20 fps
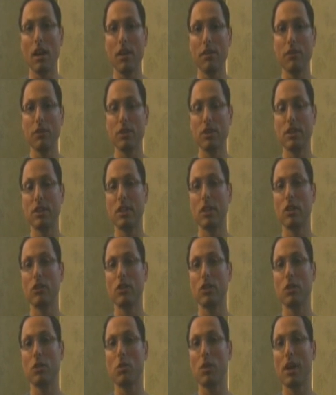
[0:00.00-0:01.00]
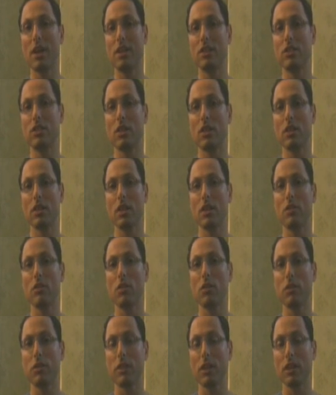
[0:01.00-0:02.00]
if your skill requires a certain
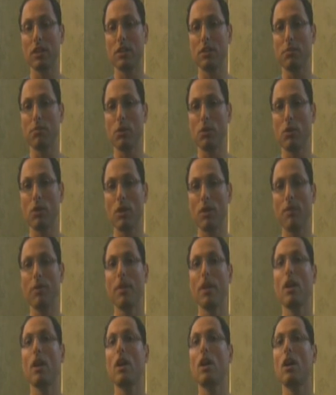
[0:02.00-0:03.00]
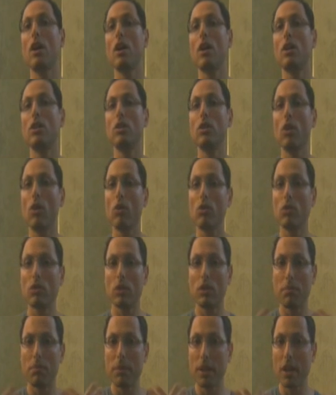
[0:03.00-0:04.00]
level of flexibility,
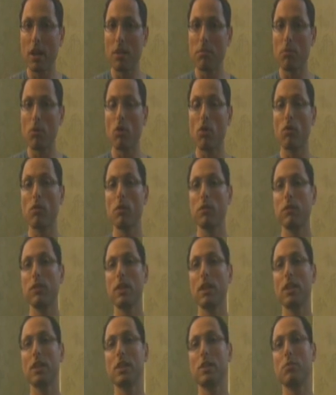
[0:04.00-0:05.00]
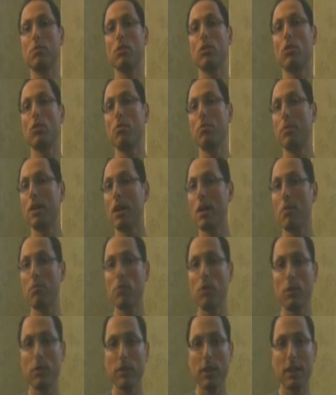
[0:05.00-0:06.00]
don't become over flexible. Don't
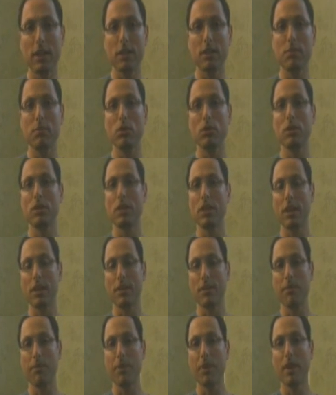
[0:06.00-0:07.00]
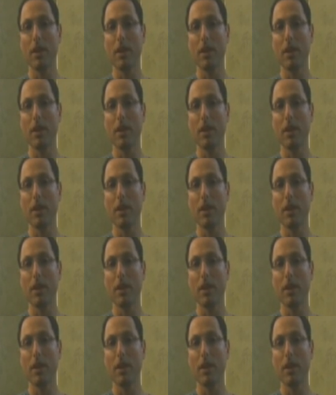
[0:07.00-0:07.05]
become more flexible than that.